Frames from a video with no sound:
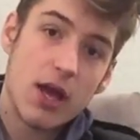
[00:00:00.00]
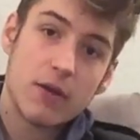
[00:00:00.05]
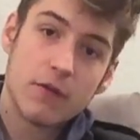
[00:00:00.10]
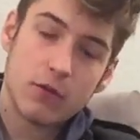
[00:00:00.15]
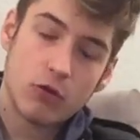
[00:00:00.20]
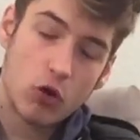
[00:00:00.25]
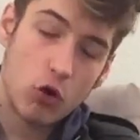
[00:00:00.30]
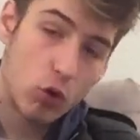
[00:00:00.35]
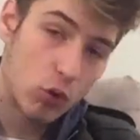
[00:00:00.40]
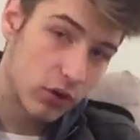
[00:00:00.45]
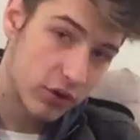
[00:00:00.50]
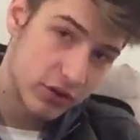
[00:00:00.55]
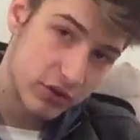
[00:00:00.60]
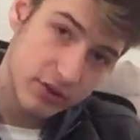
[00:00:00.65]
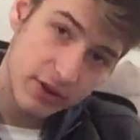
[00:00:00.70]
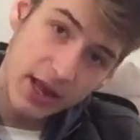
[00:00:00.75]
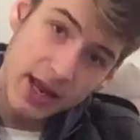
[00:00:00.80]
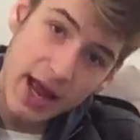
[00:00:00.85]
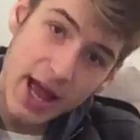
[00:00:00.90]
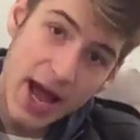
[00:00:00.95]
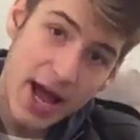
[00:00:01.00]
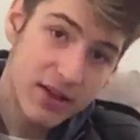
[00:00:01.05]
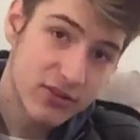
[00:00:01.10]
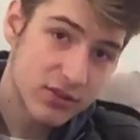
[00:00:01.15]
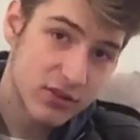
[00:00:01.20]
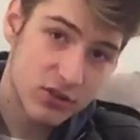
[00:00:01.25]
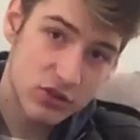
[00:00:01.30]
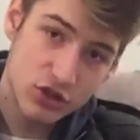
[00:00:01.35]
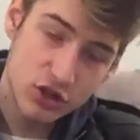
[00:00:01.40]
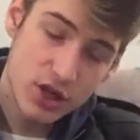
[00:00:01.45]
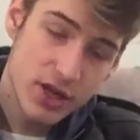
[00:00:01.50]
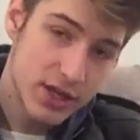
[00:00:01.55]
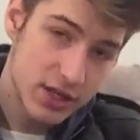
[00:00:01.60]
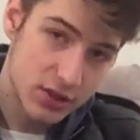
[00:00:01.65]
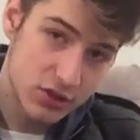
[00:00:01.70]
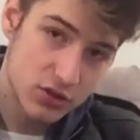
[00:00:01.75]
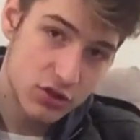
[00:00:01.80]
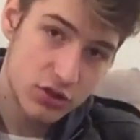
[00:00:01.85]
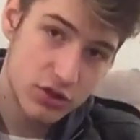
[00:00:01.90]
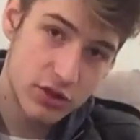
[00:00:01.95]
And of course, that hasn't
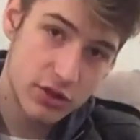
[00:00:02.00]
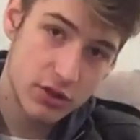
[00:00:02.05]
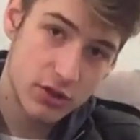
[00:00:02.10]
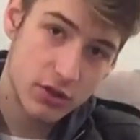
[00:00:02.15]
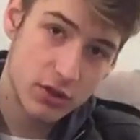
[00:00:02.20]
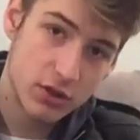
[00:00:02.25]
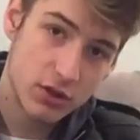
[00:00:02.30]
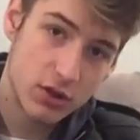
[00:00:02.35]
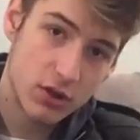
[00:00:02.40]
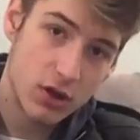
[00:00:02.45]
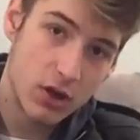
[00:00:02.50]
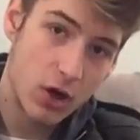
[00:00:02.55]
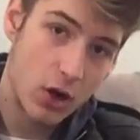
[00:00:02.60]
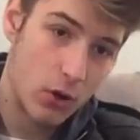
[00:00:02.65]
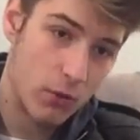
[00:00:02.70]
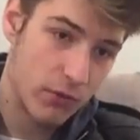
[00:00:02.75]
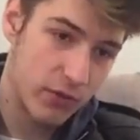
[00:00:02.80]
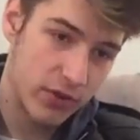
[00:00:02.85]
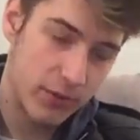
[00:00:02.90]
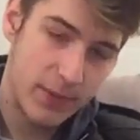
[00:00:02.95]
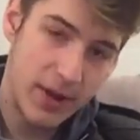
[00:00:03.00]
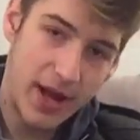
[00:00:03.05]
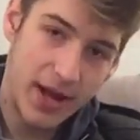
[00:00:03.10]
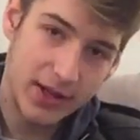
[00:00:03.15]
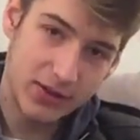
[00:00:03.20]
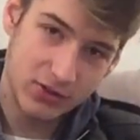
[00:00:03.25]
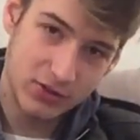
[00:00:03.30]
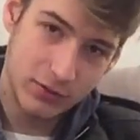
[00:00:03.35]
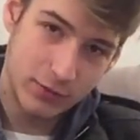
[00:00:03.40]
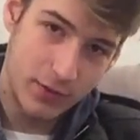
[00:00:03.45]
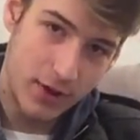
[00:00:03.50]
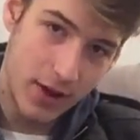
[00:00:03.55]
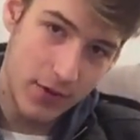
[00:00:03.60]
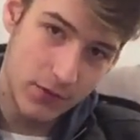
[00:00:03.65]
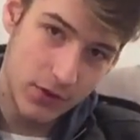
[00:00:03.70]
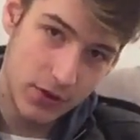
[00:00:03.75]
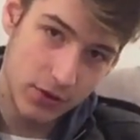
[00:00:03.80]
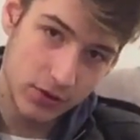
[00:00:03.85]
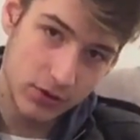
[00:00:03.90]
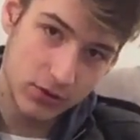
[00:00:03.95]
changed over the past
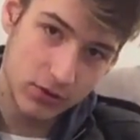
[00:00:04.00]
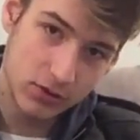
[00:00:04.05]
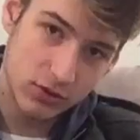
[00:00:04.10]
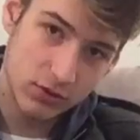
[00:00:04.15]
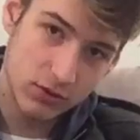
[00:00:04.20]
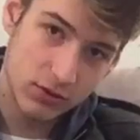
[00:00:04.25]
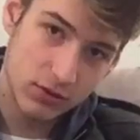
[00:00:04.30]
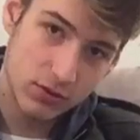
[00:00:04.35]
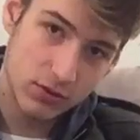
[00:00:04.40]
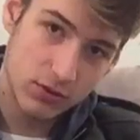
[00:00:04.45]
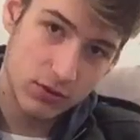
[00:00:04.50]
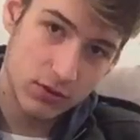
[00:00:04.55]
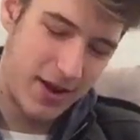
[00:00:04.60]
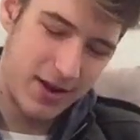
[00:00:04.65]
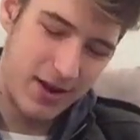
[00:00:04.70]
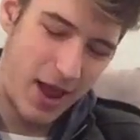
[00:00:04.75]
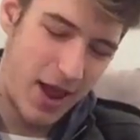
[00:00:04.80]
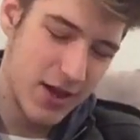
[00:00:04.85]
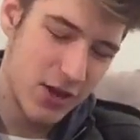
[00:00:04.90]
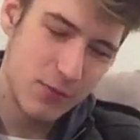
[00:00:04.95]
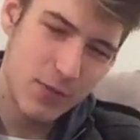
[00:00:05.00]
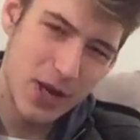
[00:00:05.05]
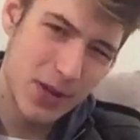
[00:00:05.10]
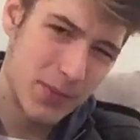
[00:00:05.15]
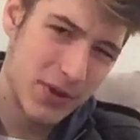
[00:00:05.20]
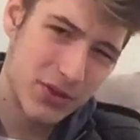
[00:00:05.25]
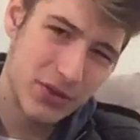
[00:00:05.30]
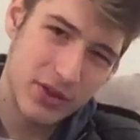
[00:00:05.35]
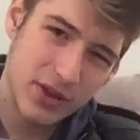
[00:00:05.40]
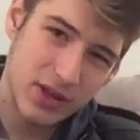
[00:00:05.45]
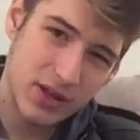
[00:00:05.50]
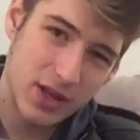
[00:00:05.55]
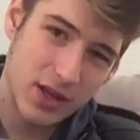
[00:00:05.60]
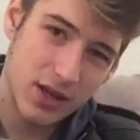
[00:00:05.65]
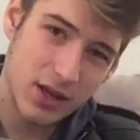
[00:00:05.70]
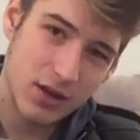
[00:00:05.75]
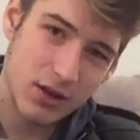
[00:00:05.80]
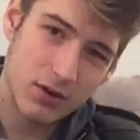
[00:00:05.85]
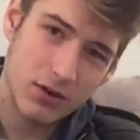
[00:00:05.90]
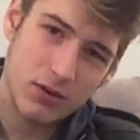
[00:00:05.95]
5 years. And you may be
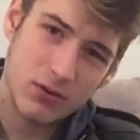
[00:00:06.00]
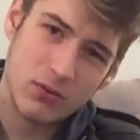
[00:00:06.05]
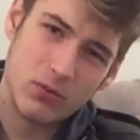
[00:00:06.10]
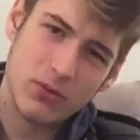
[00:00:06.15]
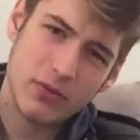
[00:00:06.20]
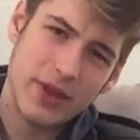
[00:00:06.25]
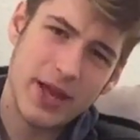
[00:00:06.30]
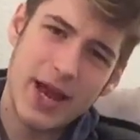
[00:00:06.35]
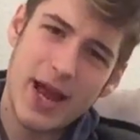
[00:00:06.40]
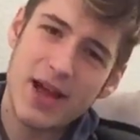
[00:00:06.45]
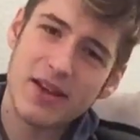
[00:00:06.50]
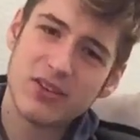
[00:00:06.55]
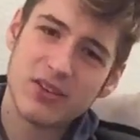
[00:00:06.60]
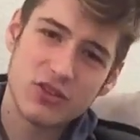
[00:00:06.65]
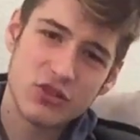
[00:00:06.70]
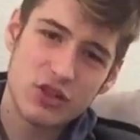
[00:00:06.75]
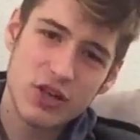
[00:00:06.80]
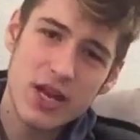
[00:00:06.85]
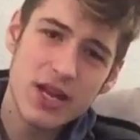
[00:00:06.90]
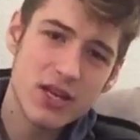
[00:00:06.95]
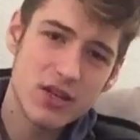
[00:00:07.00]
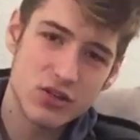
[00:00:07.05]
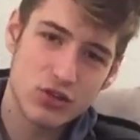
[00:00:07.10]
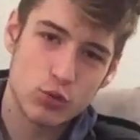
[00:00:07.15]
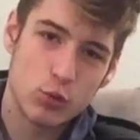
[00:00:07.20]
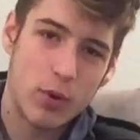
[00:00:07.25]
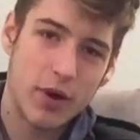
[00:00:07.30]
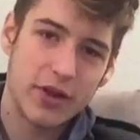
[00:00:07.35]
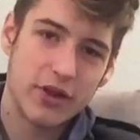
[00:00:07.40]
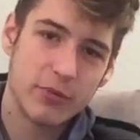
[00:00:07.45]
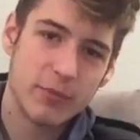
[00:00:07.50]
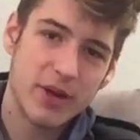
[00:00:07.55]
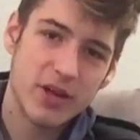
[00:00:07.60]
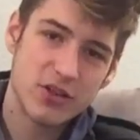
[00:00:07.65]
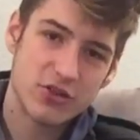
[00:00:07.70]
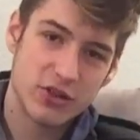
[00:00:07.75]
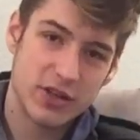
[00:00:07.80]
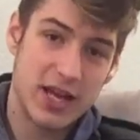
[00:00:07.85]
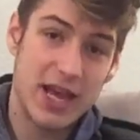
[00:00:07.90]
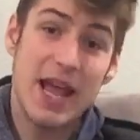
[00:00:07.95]
thinking, well, that hasn't changed. Why are you
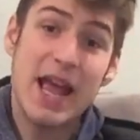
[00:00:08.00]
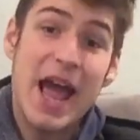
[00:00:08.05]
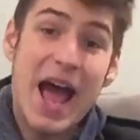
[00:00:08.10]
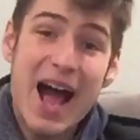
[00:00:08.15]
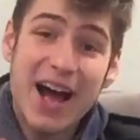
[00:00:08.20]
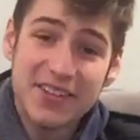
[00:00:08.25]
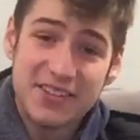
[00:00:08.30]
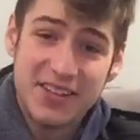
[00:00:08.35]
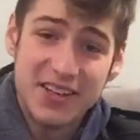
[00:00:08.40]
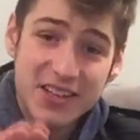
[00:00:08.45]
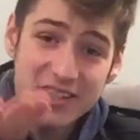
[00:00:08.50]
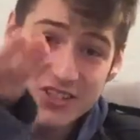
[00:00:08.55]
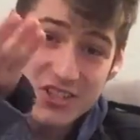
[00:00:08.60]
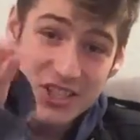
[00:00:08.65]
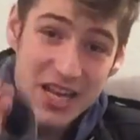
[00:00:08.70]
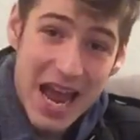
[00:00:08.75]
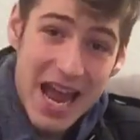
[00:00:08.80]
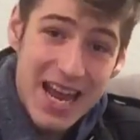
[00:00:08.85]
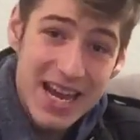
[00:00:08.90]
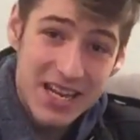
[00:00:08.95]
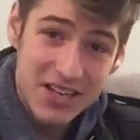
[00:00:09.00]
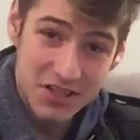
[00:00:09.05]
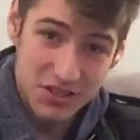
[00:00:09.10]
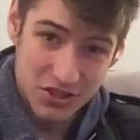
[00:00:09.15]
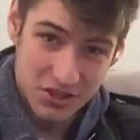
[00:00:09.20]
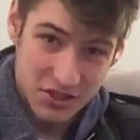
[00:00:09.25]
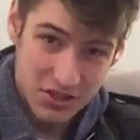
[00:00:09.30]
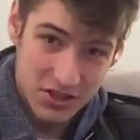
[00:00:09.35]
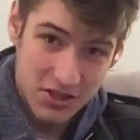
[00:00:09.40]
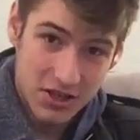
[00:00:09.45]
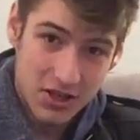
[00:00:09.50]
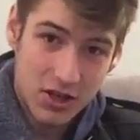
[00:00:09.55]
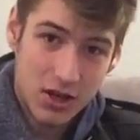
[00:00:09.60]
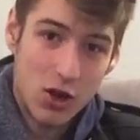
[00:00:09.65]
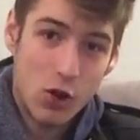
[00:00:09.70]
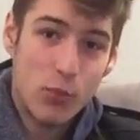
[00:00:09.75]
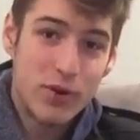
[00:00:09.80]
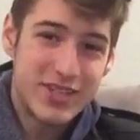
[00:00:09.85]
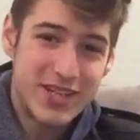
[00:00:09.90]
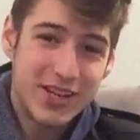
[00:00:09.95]
mentioning it? It hasn't changed,
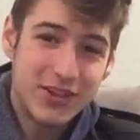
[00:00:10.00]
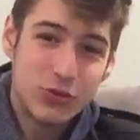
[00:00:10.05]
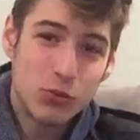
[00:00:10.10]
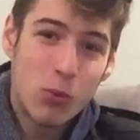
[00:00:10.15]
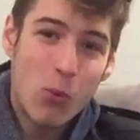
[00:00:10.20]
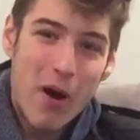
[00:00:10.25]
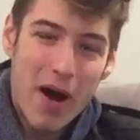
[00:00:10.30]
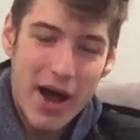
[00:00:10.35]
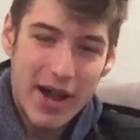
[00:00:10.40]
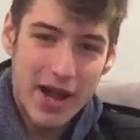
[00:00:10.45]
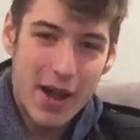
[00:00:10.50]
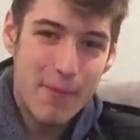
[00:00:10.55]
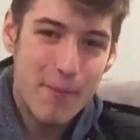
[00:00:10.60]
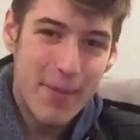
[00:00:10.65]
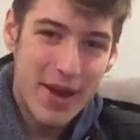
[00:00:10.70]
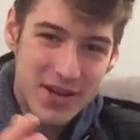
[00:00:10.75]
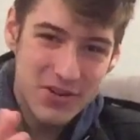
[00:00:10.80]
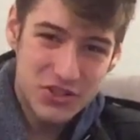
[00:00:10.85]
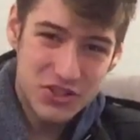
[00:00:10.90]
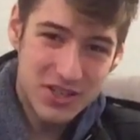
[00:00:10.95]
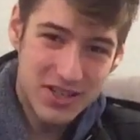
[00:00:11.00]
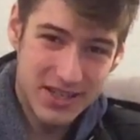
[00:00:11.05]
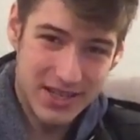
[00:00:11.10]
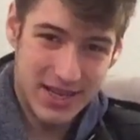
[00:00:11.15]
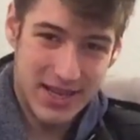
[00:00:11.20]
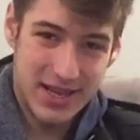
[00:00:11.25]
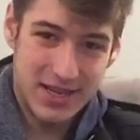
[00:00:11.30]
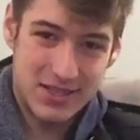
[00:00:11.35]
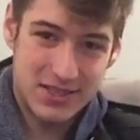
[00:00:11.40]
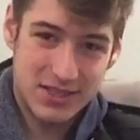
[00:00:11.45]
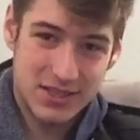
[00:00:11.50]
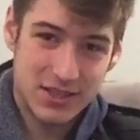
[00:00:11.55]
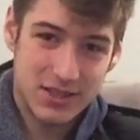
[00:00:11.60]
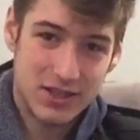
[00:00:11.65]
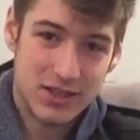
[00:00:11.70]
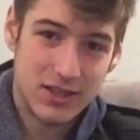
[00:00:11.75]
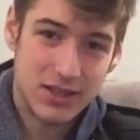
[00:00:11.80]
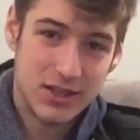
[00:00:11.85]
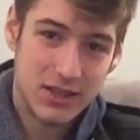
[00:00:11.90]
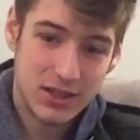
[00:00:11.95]
which is why I'm mentioning it.
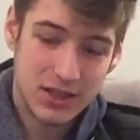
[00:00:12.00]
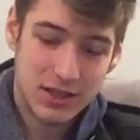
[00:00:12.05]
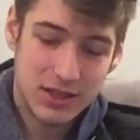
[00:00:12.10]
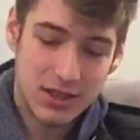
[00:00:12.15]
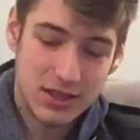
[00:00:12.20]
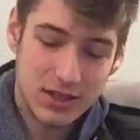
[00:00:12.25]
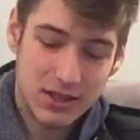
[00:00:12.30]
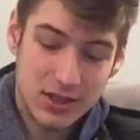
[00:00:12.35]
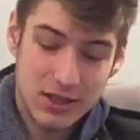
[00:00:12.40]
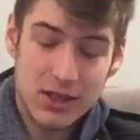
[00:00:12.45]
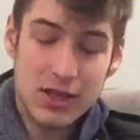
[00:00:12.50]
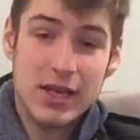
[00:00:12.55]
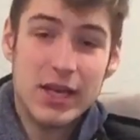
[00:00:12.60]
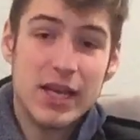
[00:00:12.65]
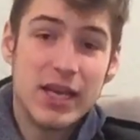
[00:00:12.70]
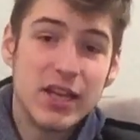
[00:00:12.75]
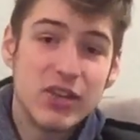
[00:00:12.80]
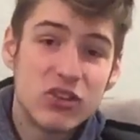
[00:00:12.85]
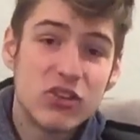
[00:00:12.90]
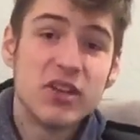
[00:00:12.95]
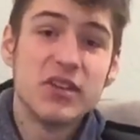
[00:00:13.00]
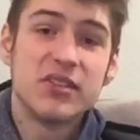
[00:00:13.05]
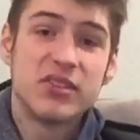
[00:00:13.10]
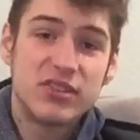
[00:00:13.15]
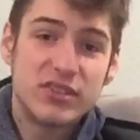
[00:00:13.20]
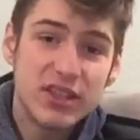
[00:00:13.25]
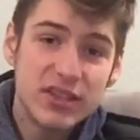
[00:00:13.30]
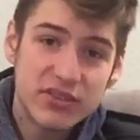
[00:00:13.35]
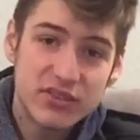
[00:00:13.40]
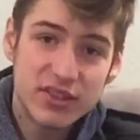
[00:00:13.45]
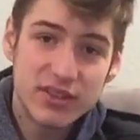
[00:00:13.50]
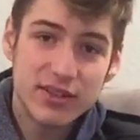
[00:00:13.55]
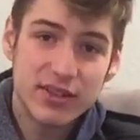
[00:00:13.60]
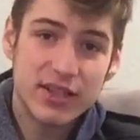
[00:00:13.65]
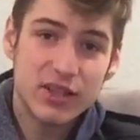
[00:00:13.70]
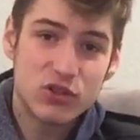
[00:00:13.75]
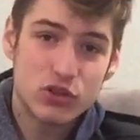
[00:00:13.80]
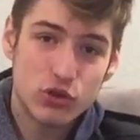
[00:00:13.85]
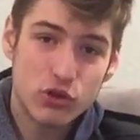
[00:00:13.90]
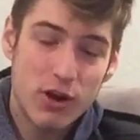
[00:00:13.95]
He's
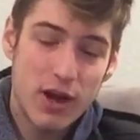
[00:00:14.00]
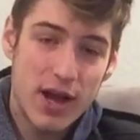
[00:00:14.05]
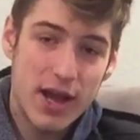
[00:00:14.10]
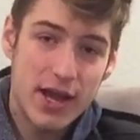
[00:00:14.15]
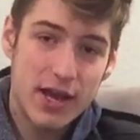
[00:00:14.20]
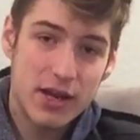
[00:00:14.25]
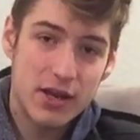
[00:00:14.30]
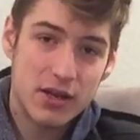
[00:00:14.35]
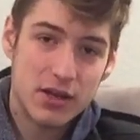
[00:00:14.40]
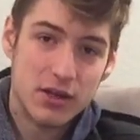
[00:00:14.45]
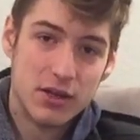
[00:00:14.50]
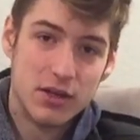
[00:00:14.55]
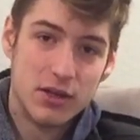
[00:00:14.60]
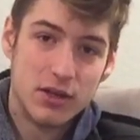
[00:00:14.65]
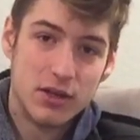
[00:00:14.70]
consistently tried